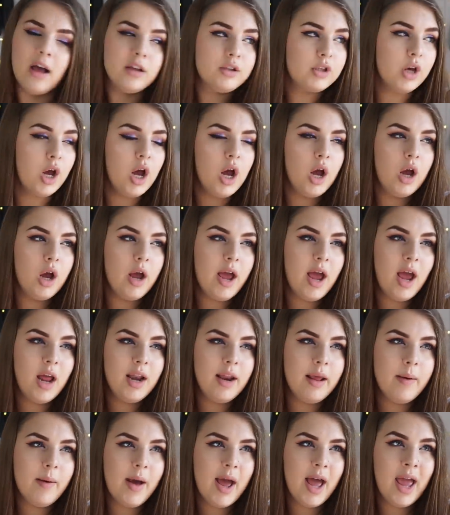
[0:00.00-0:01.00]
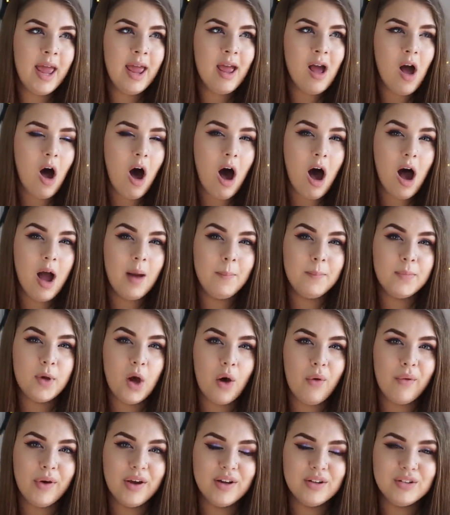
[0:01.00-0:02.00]
So anyway, I'm
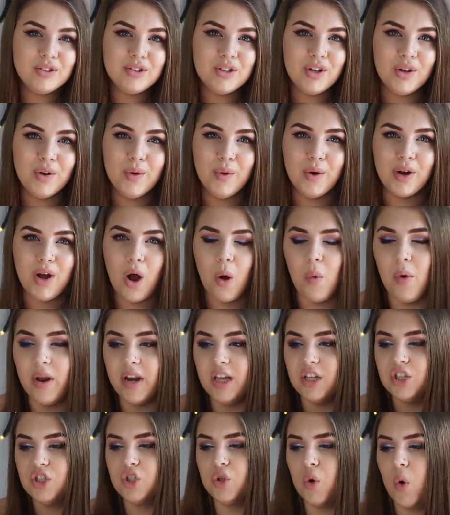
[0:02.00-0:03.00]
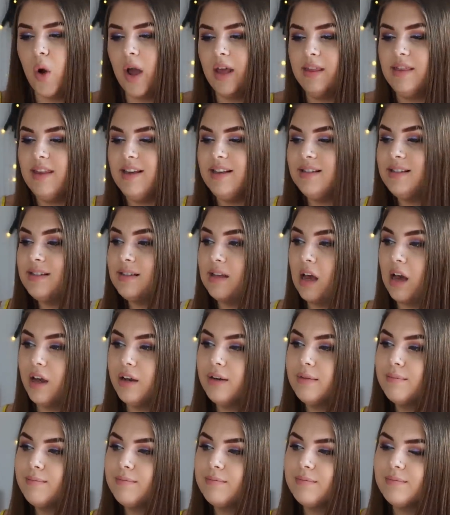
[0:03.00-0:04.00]
going to go and enjoy the
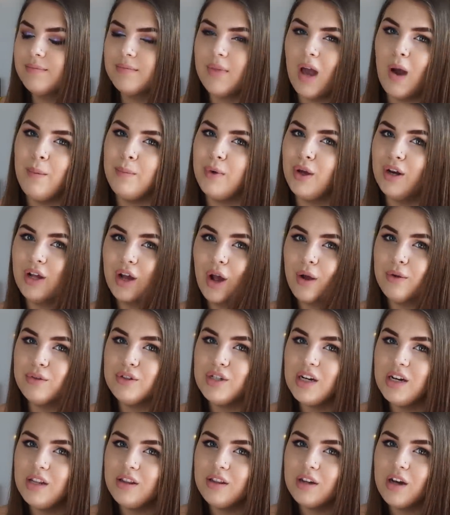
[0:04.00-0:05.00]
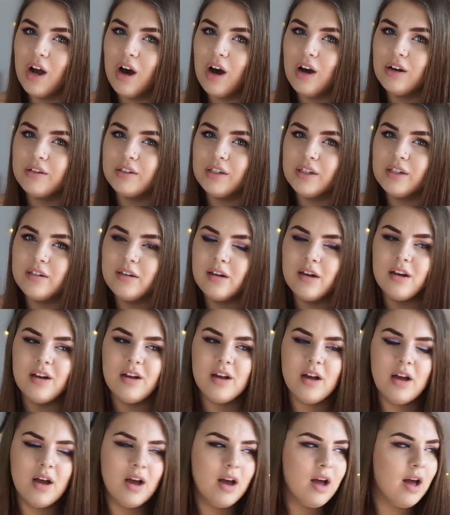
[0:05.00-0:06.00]
sun. I'm going to go chill in the garden
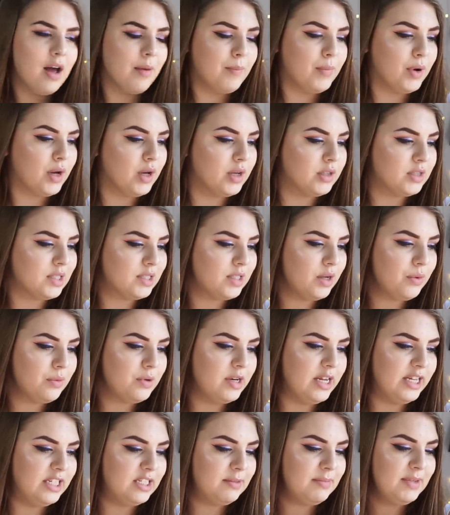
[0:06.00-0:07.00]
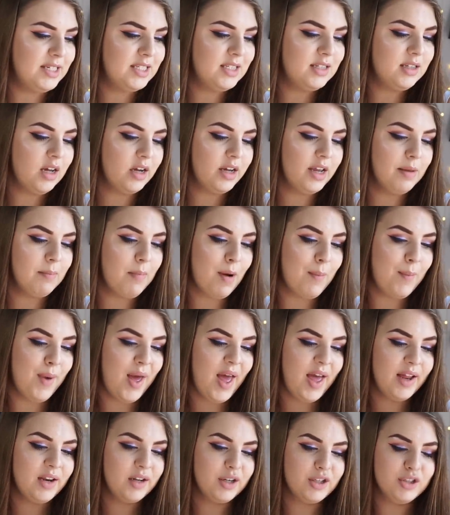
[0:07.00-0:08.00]
because I don't need to be stuck in my
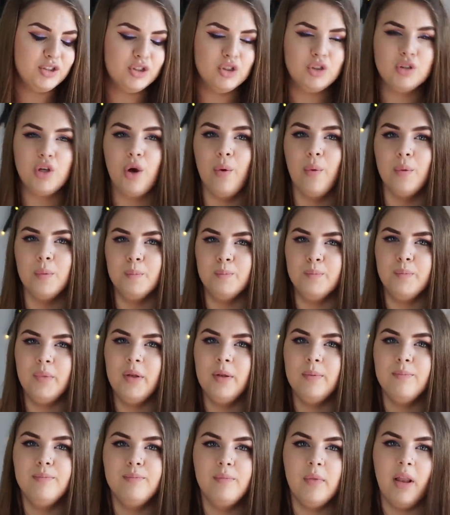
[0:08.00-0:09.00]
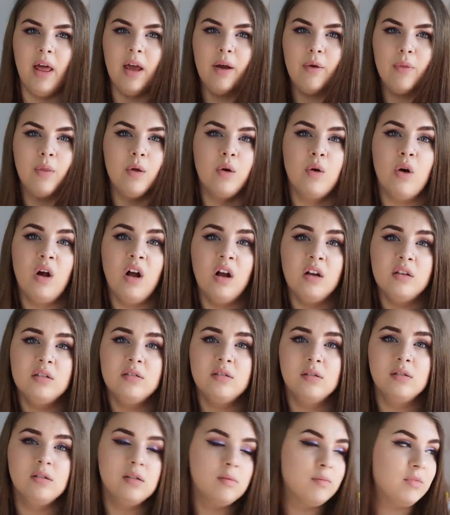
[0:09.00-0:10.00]
bed. I can just go and lay on the
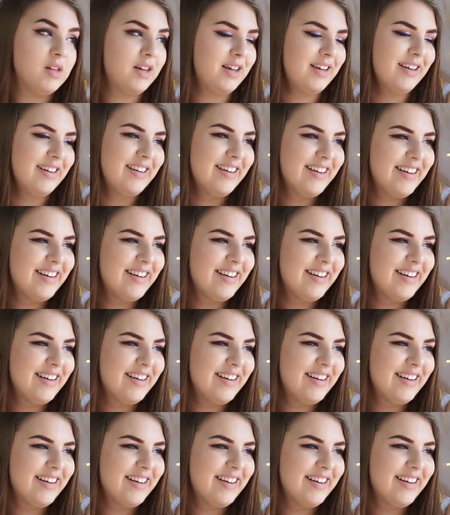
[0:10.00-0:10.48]
grass or something